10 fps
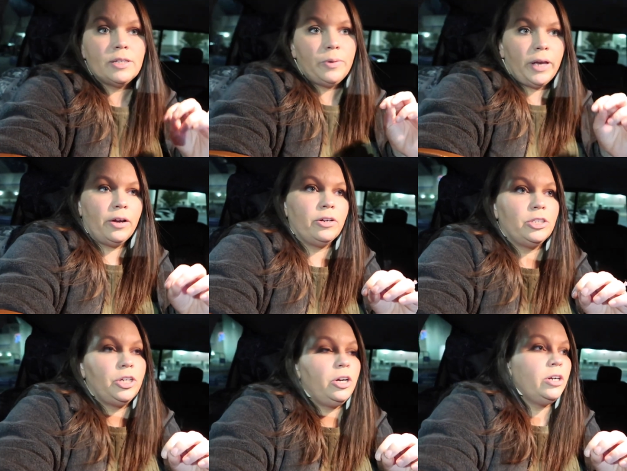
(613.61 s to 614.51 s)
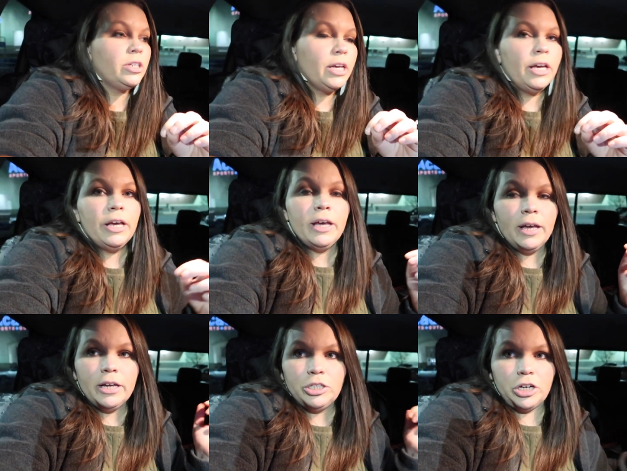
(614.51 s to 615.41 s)
So we got her a shirt.
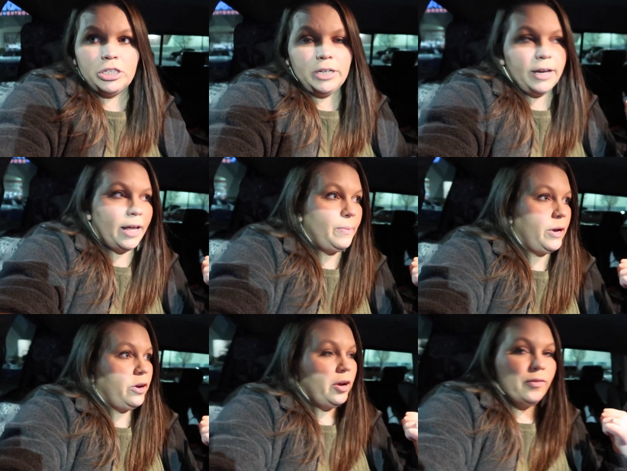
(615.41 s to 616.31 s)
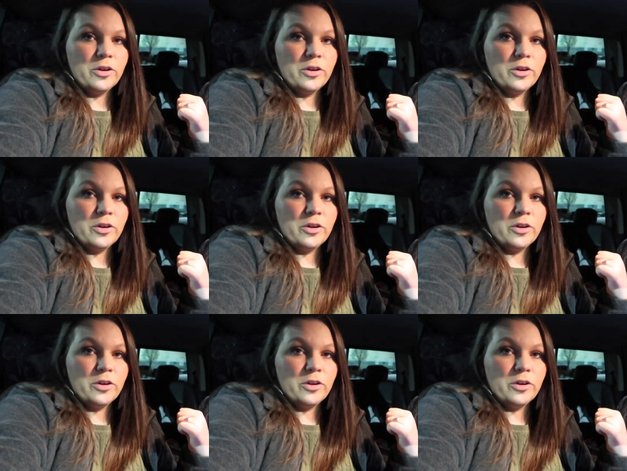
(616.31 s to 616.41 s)
Josh and I got a pair